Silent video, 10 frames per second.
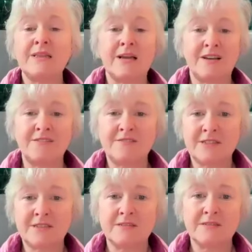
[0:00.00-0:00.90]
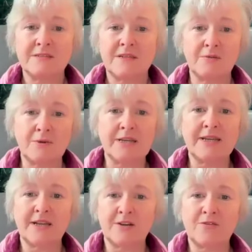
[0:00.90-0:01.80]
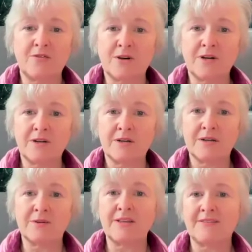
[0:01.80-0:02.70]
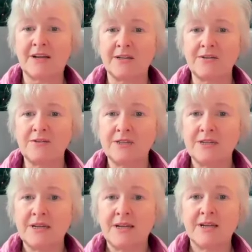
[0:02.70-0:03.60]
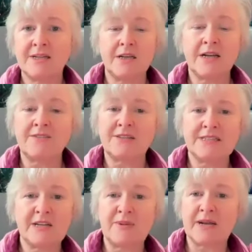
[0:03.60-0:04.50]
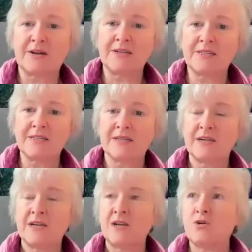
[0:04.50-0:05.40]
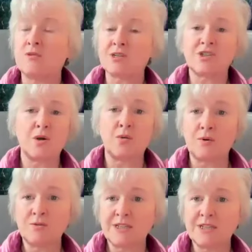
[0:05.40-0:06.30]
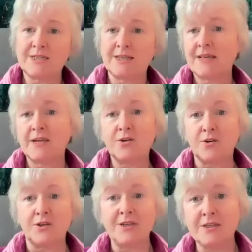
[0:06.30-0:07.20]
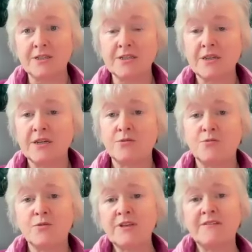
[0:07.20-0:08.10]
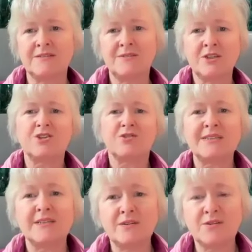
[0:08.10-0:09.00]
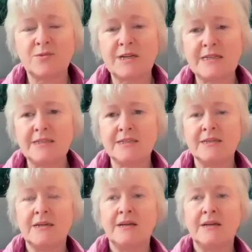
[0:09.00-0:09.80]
loved and really cared for and really valued. And a lot of us had parents who were so wounded that they couldn't really nurture us in those ways.